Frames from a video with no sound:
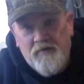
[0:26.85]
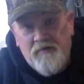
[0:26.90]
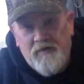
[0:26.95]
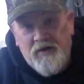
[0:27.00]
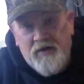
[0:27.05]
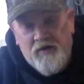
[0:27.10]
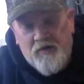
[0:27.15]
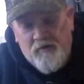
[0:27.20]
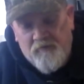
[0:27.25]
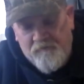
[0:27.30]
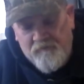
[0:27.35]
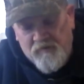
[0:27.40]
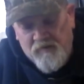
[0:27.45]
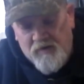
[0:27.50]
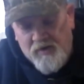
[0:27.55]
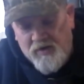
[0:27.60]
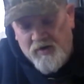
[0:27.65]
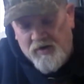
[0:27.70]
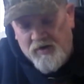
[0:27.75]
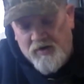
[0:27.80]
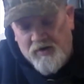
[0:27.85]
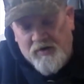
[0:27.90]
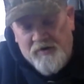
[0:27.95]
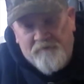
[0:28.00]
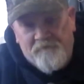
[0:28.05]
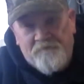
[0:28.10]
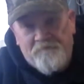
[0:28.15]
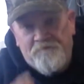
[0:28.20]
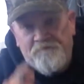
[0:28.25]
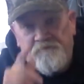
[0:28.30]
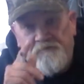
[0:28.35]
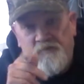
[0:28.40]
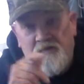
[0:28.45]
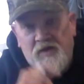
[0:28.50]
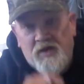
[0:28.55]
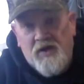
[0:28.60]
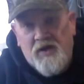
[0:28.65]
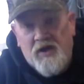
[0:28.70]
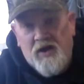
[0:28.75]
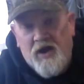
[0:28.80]
you know, um,
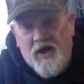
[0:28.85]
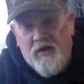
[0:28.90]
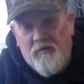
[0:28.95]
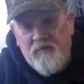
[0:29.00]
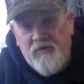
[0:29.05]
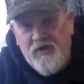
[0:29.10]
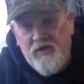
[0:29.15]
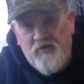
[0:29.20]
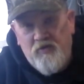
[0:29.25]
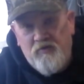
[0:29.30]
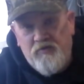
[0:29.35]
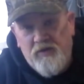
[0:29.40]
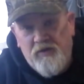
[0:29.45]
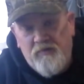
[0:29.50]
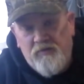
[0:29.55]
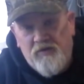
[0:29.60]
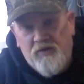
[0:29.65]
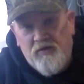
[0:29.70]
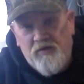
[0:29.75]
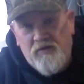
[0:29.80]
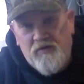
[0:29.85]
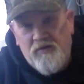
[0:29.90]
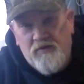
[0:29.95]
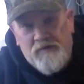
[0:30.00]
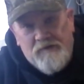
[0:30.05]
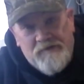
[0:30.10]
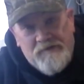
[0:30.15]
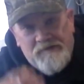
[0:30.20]
how many of you people